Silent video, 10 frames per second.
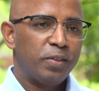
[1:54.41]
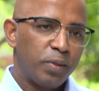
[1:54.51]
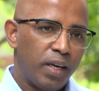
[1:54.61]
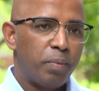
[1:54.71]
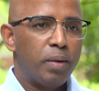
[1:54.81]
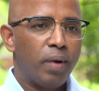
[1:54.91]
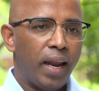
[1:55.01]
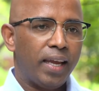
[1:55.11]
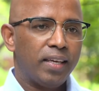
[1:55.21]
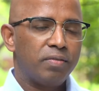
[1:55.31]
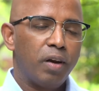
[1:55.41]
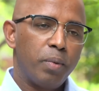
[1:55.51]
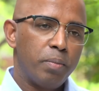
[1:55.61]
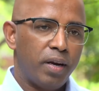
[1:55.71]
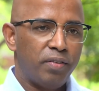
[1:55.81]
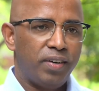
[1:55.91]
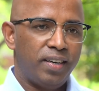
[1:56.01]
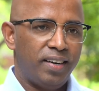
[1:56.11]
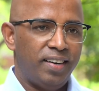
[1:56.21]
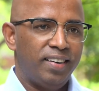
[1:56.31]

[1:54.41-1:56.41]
so that people like us will be benefited.